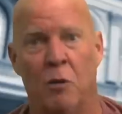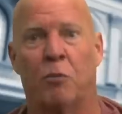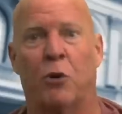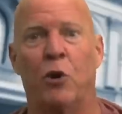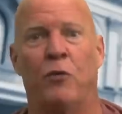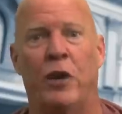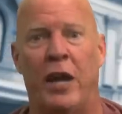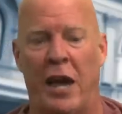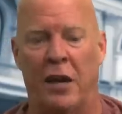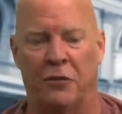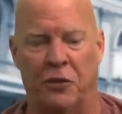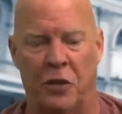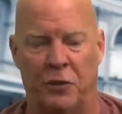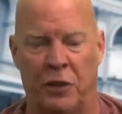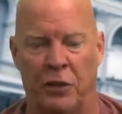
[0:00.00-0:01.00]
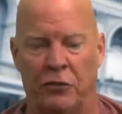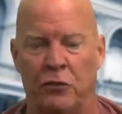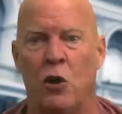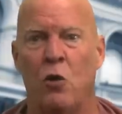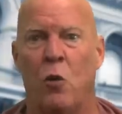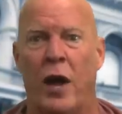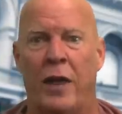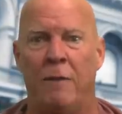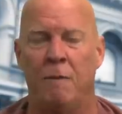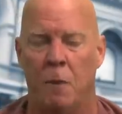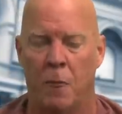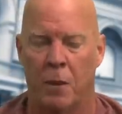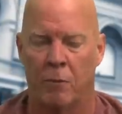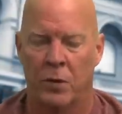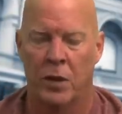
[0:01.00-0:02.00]
prove he has syphilis. You win.
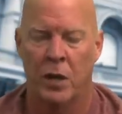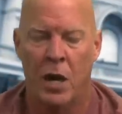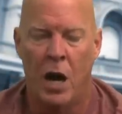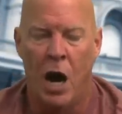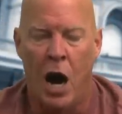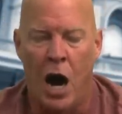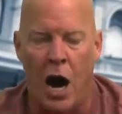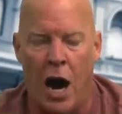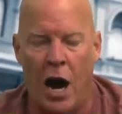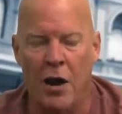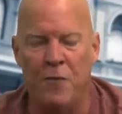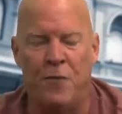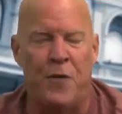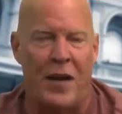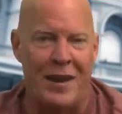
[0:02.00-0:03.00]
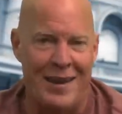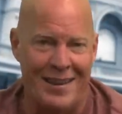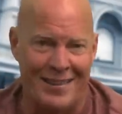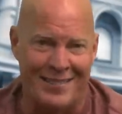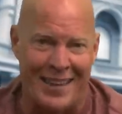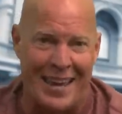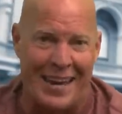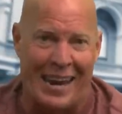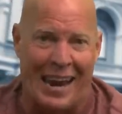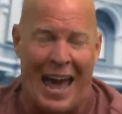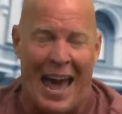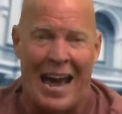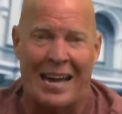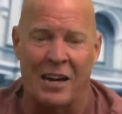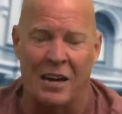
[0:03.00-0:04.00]
Unfitness and
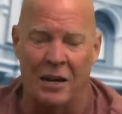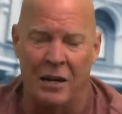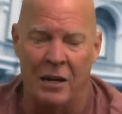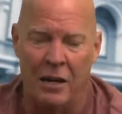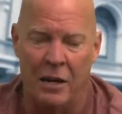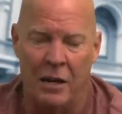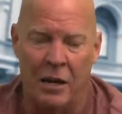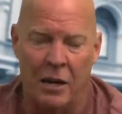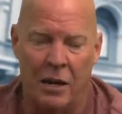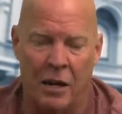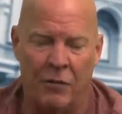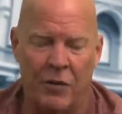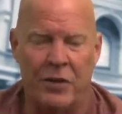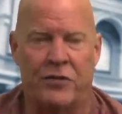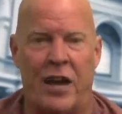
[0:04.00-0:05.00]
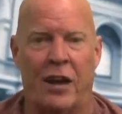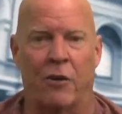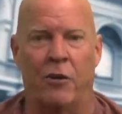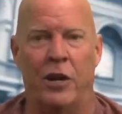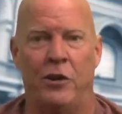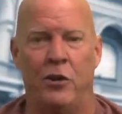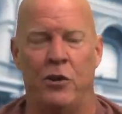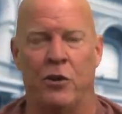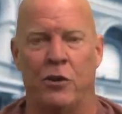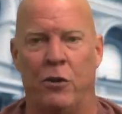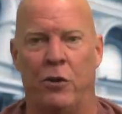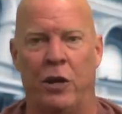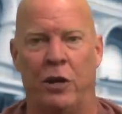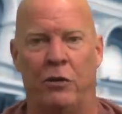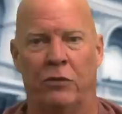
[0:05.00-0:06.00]
lack of integrity to do your
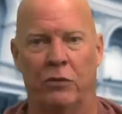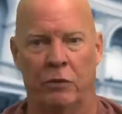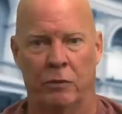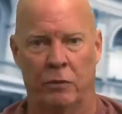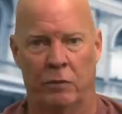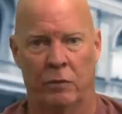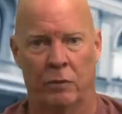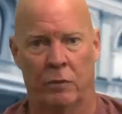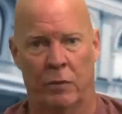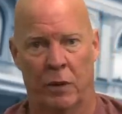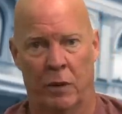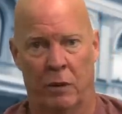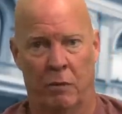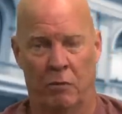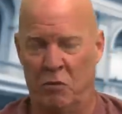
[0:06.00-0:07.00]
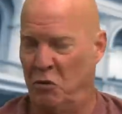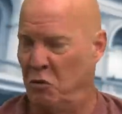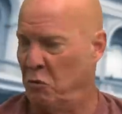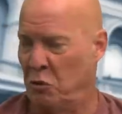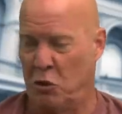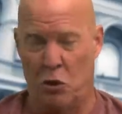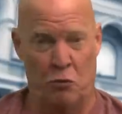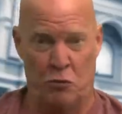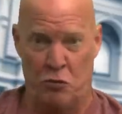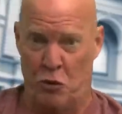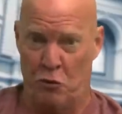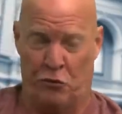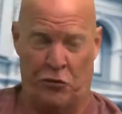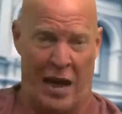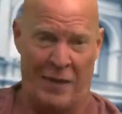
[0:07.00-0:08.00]
duties.
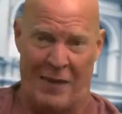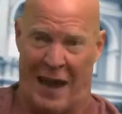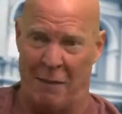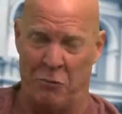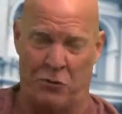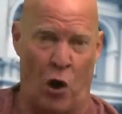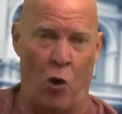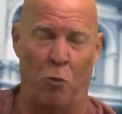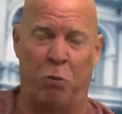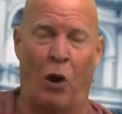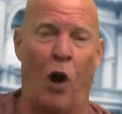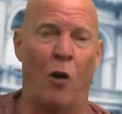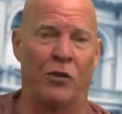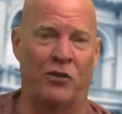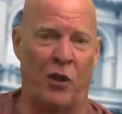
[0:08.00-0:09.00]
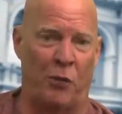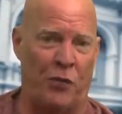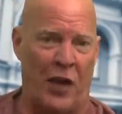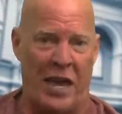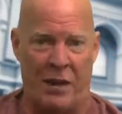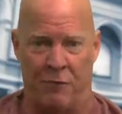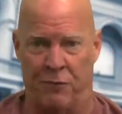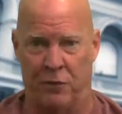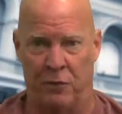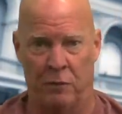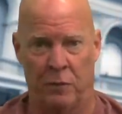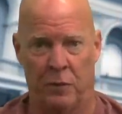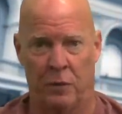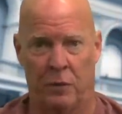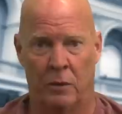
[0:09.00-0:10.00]
You say that Joe Blow is a thief.
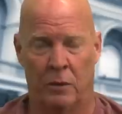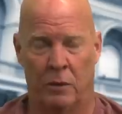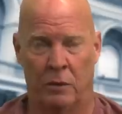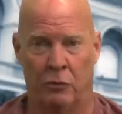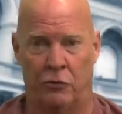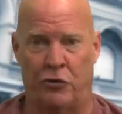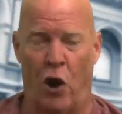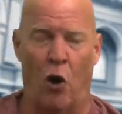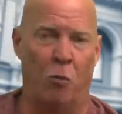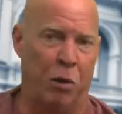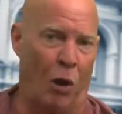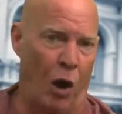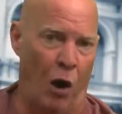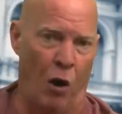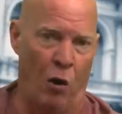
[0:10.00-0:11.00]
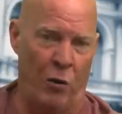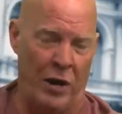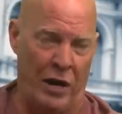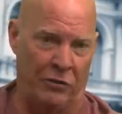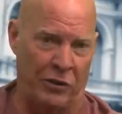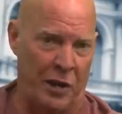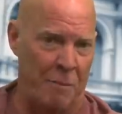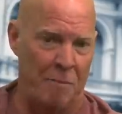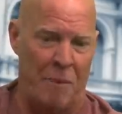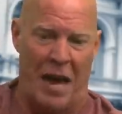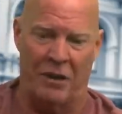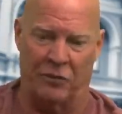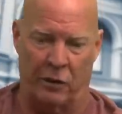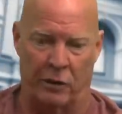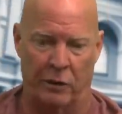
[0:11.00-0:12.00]
Joe Blow is an
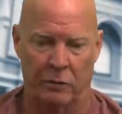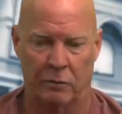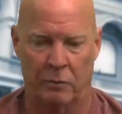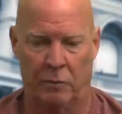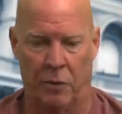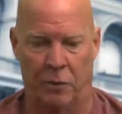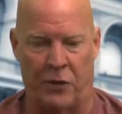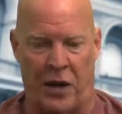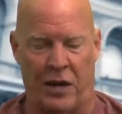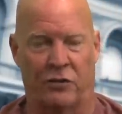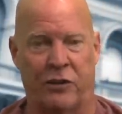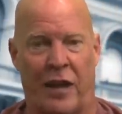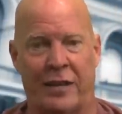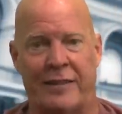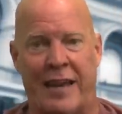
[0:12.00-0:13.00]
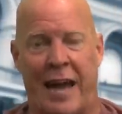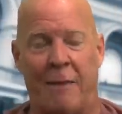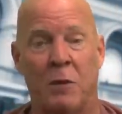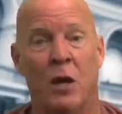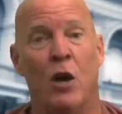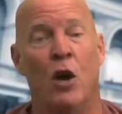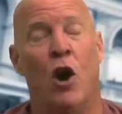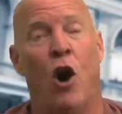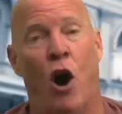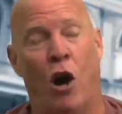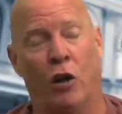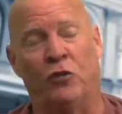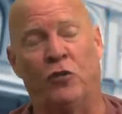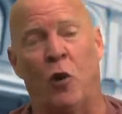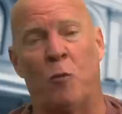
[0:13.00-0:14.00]
embezzler. Things like that.
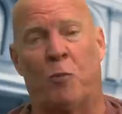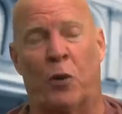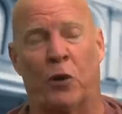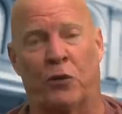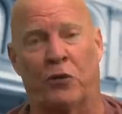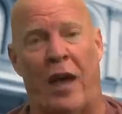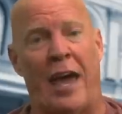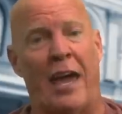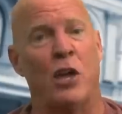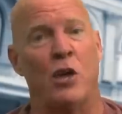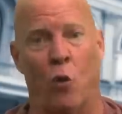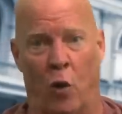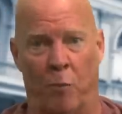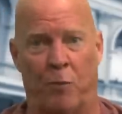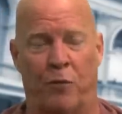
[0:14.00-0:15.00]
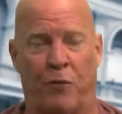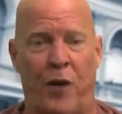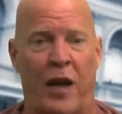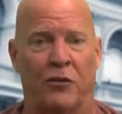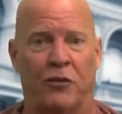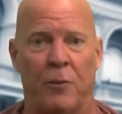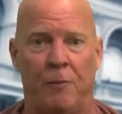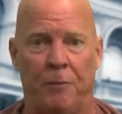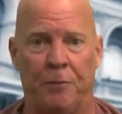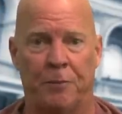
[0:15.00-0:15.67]
Also, per se, your profession.